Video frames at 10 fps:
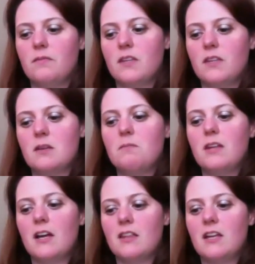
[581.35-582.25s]
That's
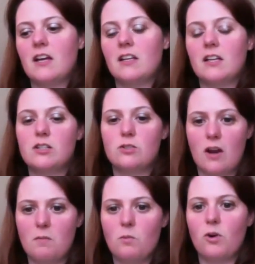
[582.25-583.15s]
something I think I'd like to
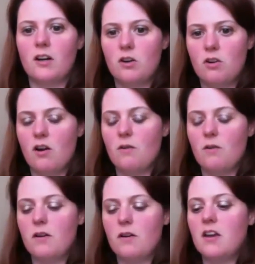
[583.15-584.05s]
try more and grow
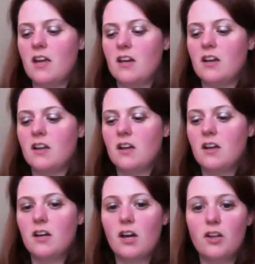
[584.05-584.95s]
in, and
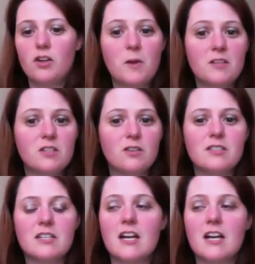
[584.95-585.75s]
colored pencils.